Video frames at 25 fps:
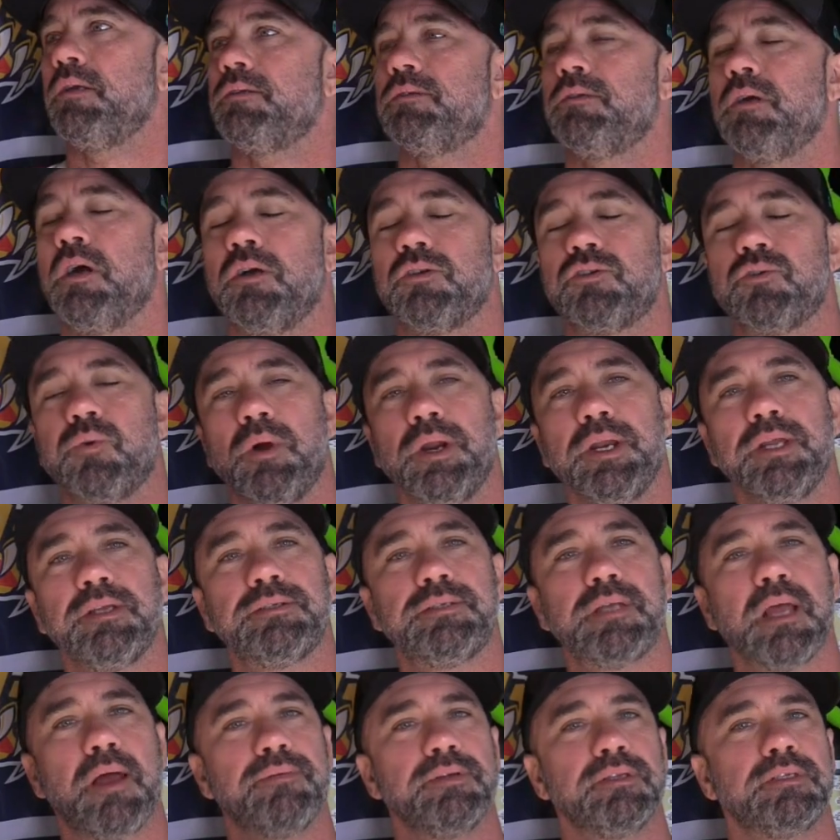So
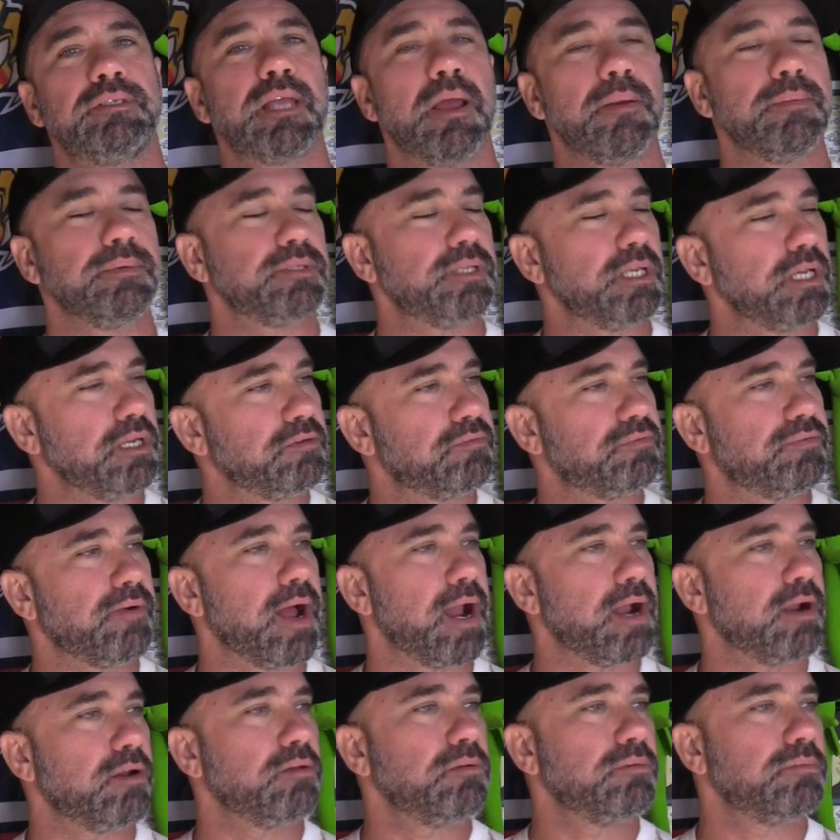27-17
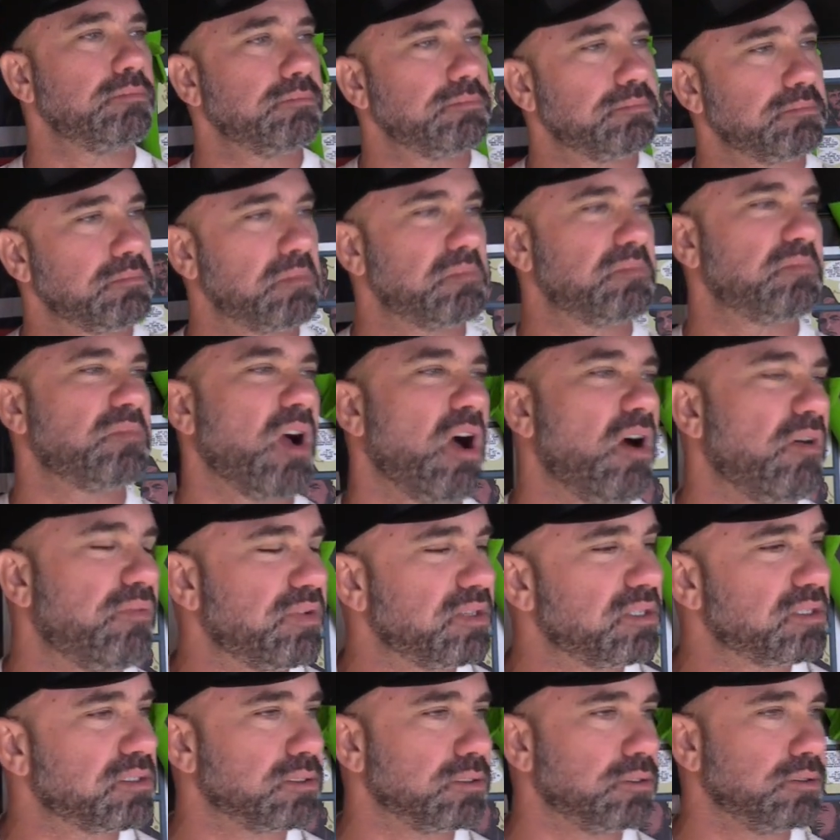final,
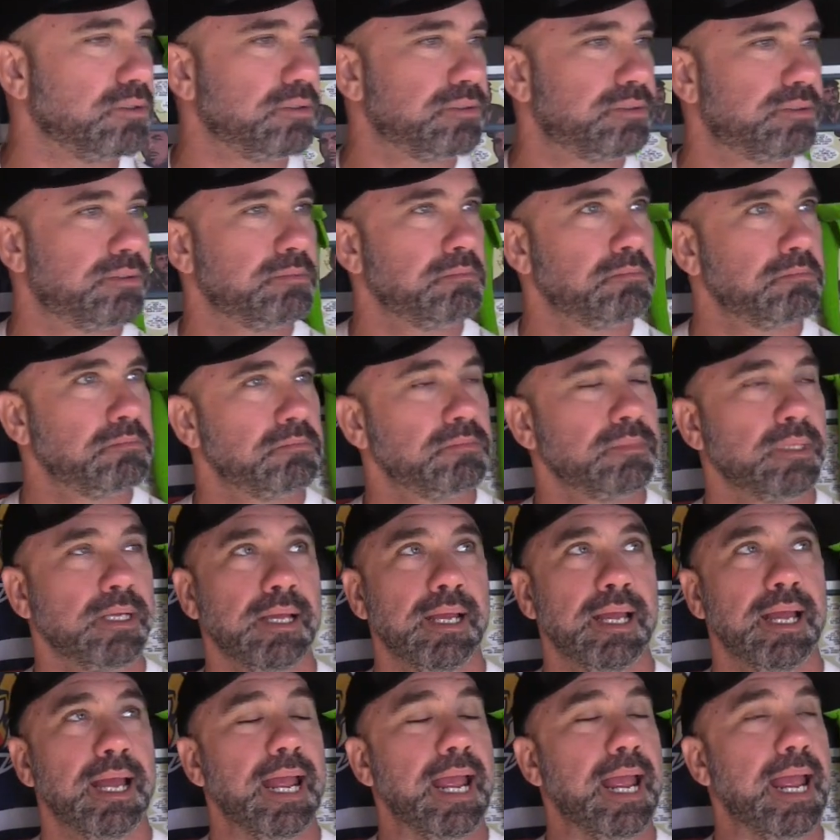Dolphins lose.
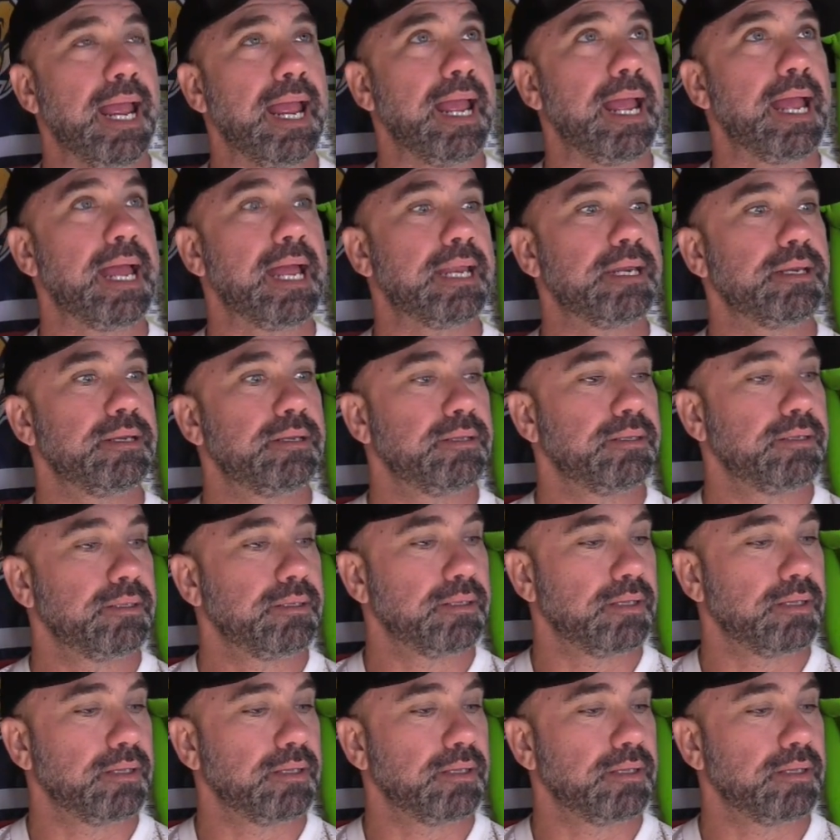And